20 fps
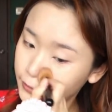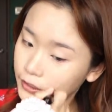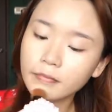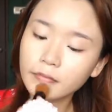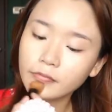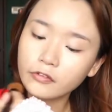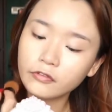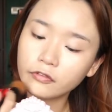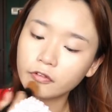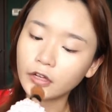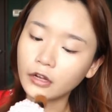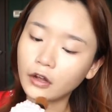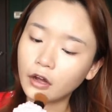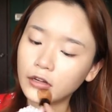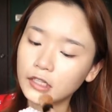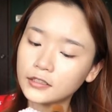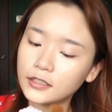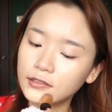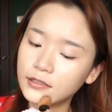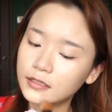
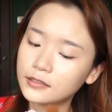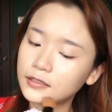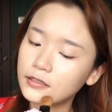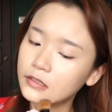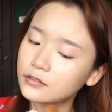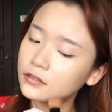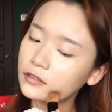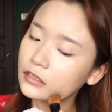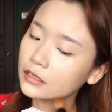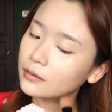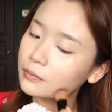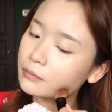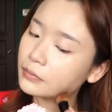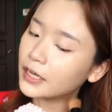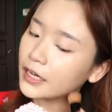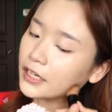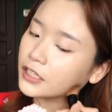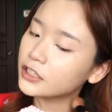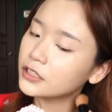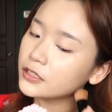flawless
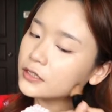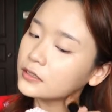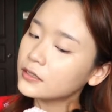complexion.